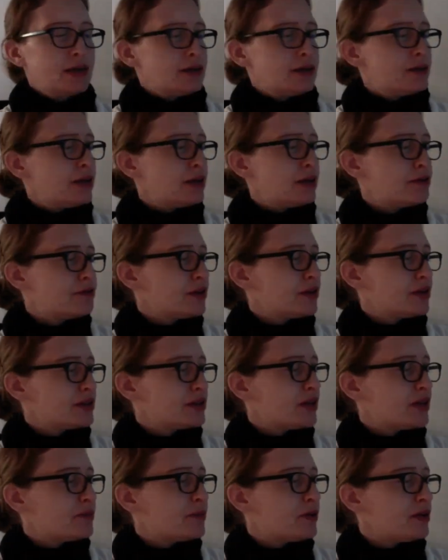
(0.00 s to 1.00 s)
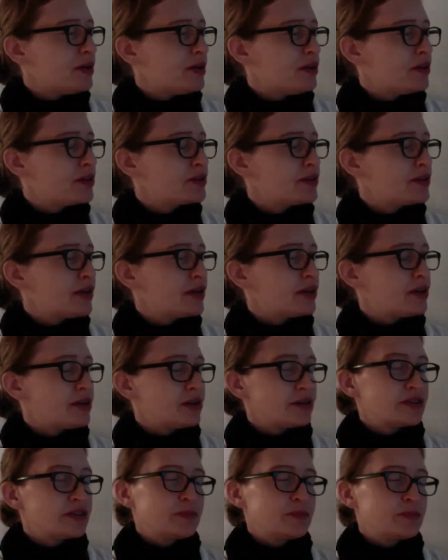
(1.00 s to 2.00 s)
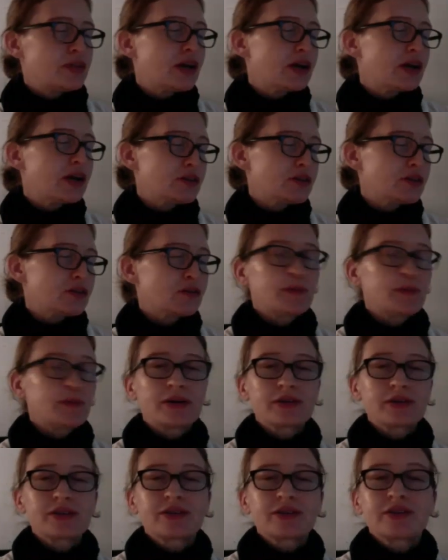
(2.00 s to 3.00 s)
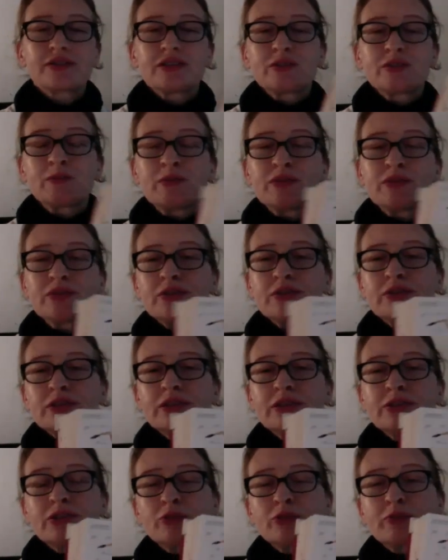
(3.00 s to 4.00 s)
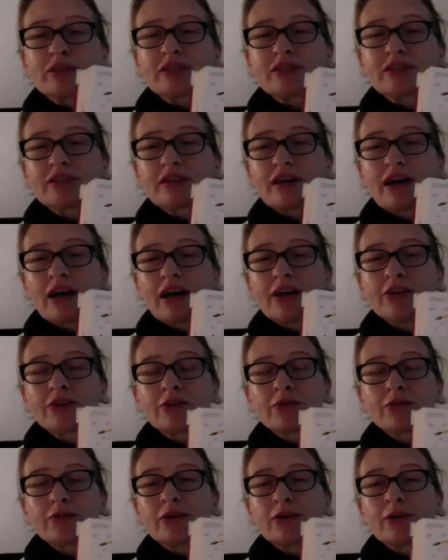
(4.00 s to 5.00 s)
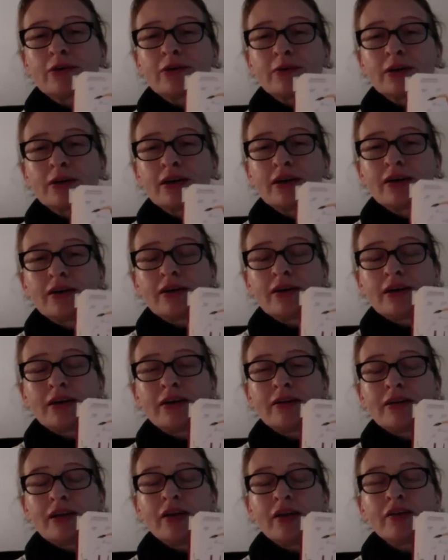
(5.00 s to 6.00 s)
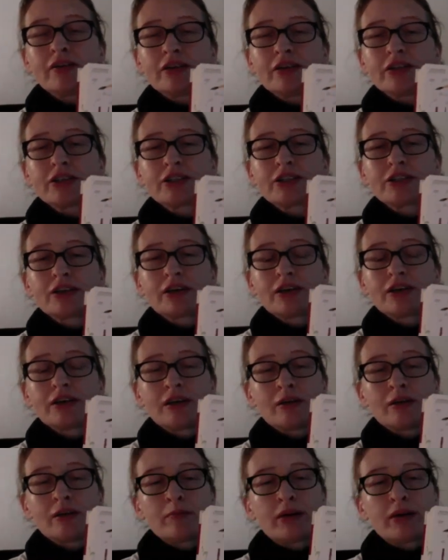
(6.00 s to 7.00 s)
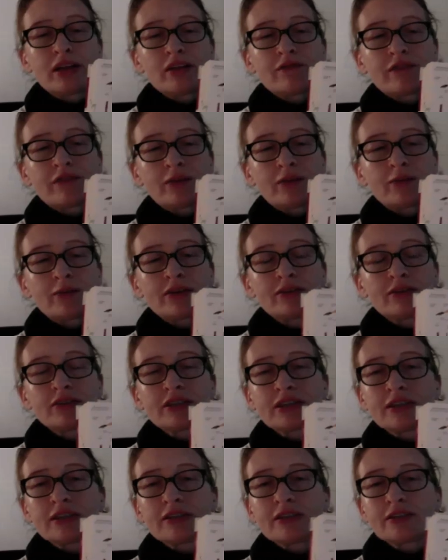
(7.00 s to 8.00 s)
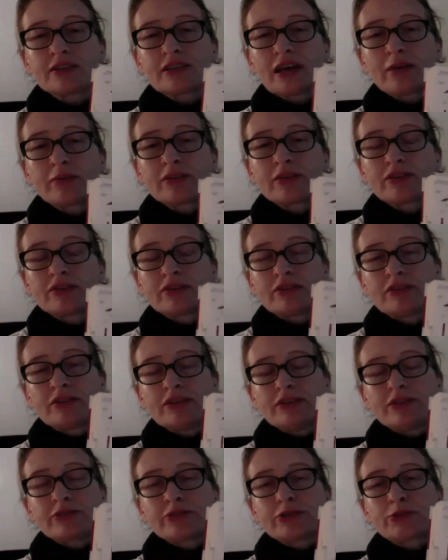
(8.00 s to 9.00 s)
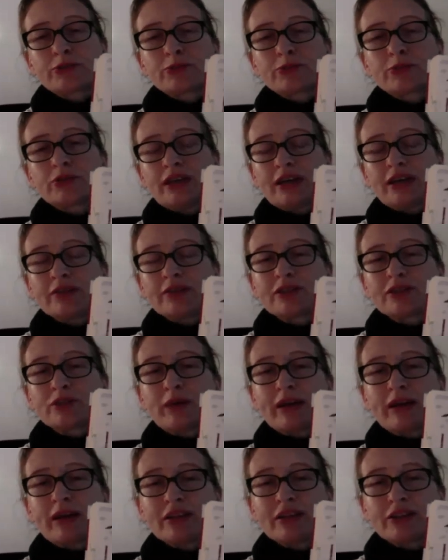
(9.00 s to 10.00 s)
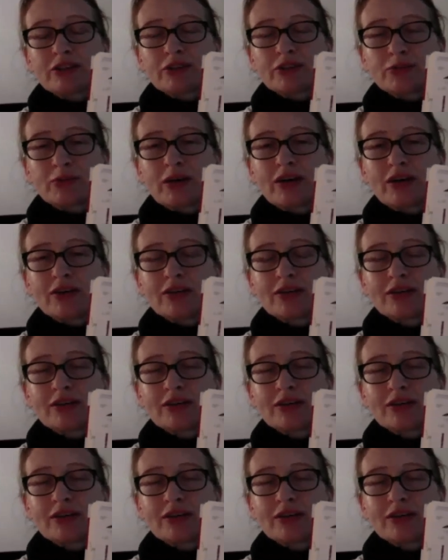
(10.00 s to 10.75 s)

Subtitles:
Like, for example, it looks like there are some technical parts to these musical instruments that I don't know in English. But if I were to look at this, I would learn the English word and the Spanish as well.